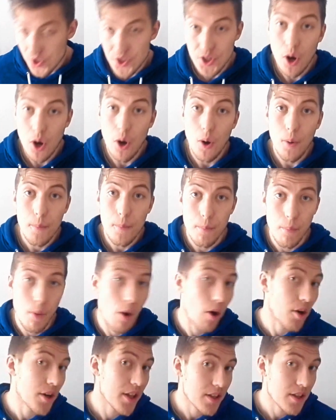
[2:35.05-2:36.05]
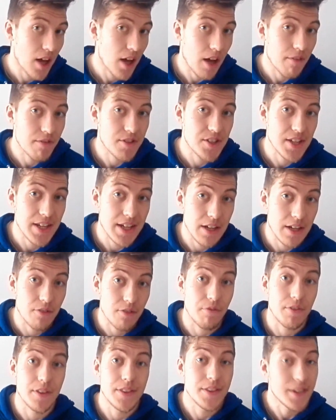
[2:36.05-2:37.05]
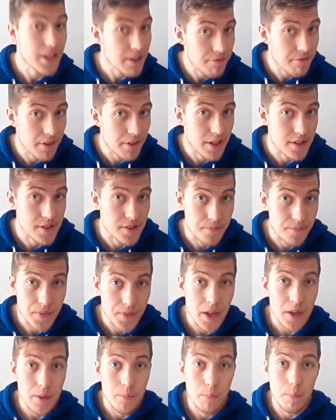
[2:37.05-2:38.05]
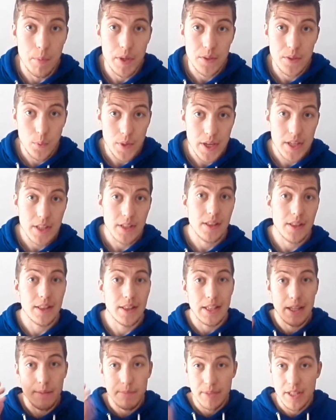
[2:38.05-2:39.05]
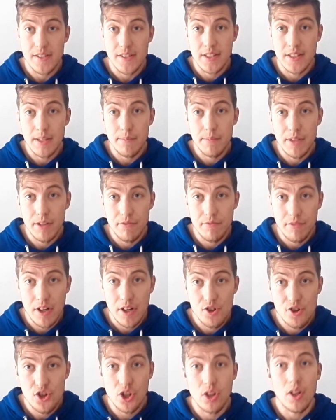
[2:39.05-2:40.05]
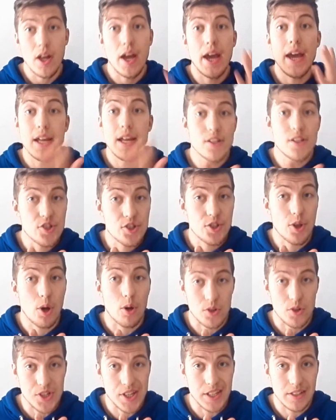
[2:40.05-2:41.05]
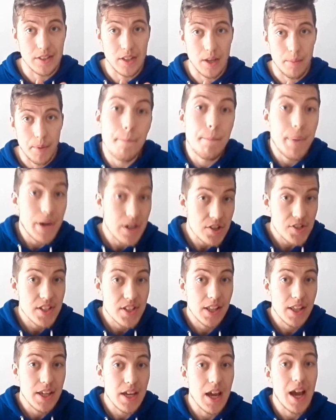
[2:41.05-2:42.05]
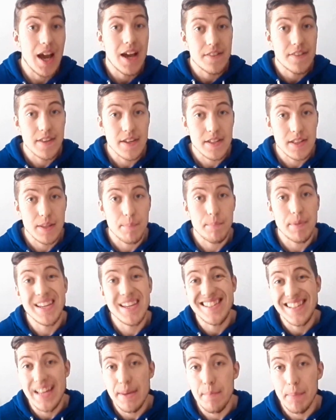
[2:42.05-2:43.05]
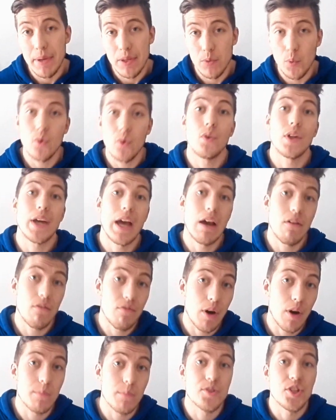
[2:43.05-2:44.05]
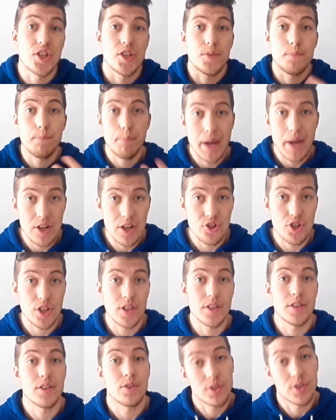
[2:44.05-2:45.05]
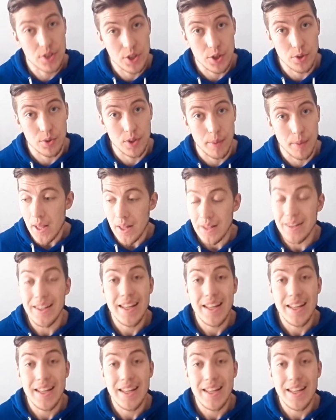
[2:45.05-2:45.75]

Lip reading: So more than half a second of a difference between limited slip differential and stock setup. Personally, I think the biggest impact we will have from suspension tune-up.